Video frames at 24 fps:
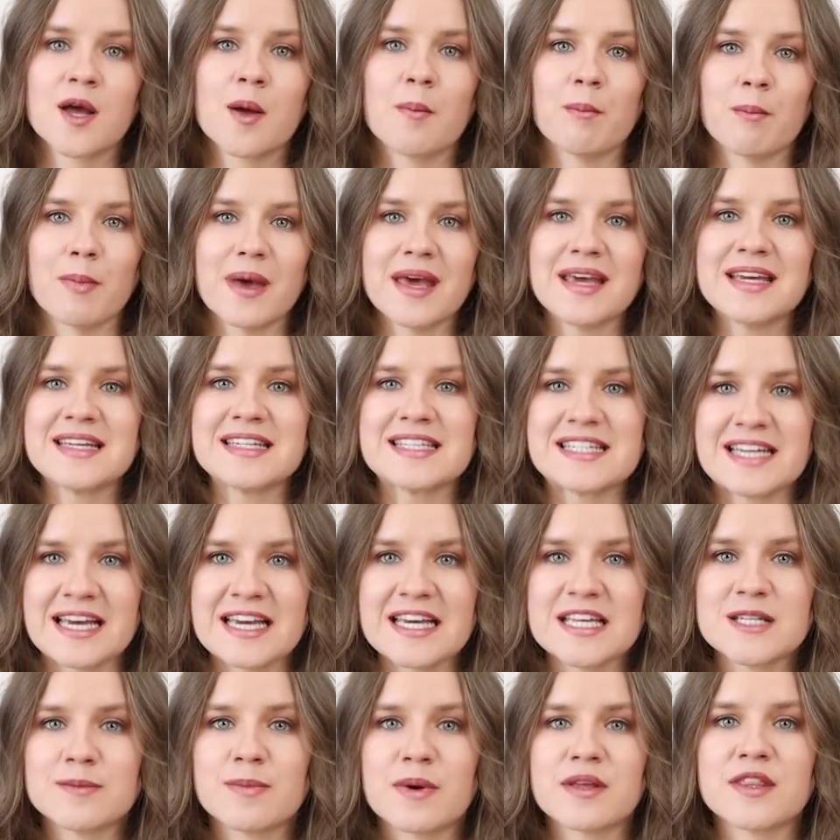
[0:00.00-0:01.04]

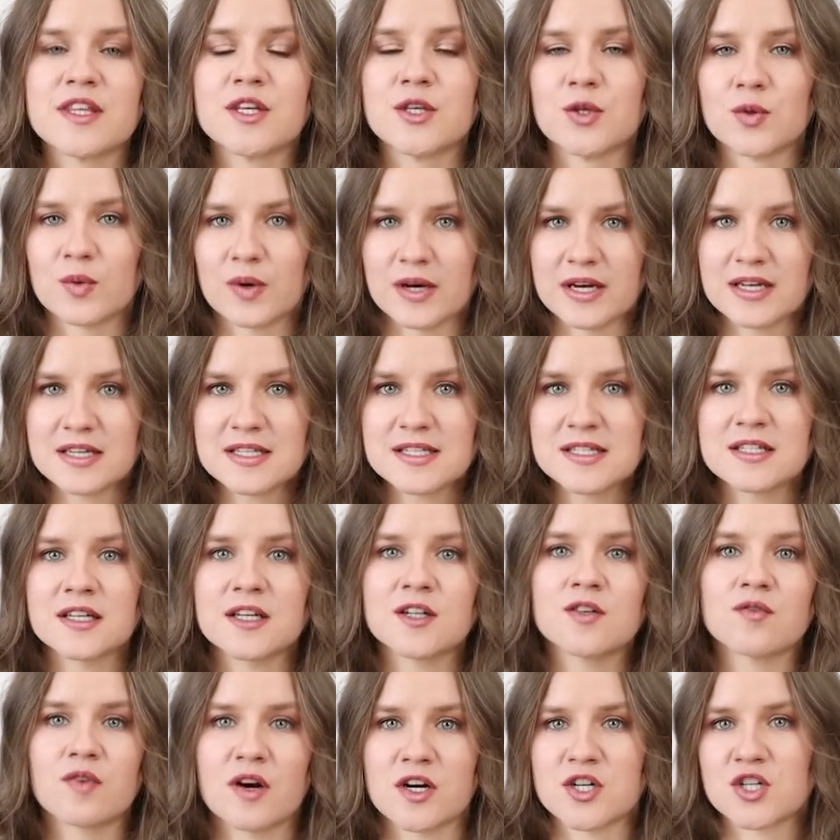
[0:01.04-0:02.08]
maintained by the US
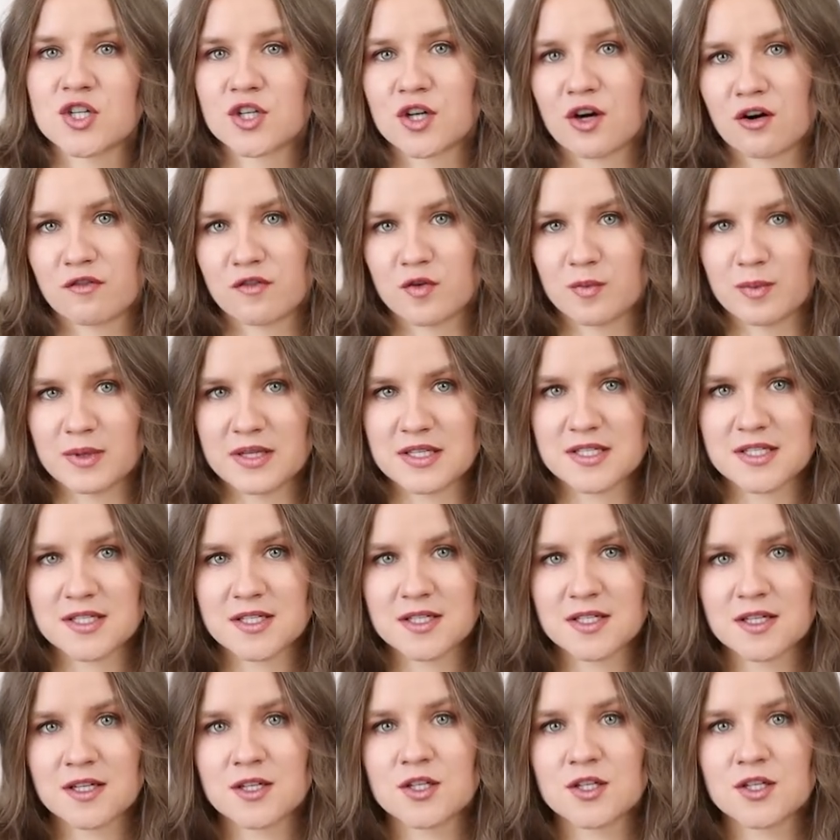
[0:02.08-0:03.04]
and Russian governments,